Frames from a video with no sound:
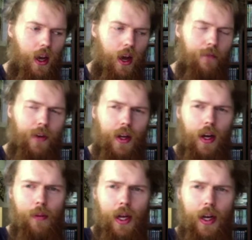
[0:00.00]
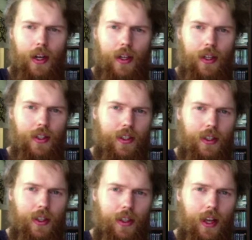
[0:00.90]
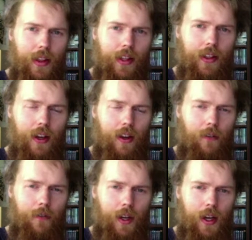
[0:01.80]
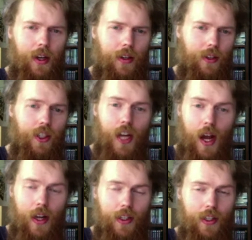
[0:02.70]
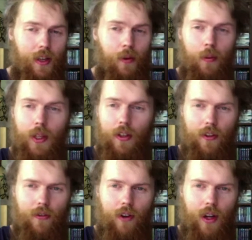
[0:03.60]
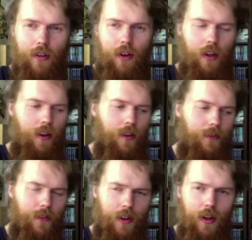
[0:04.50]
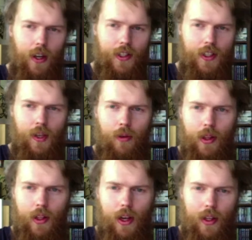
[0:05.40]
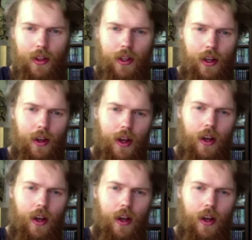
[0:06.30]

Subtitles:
African Americans get that kind of chance even without the track record of let's see what the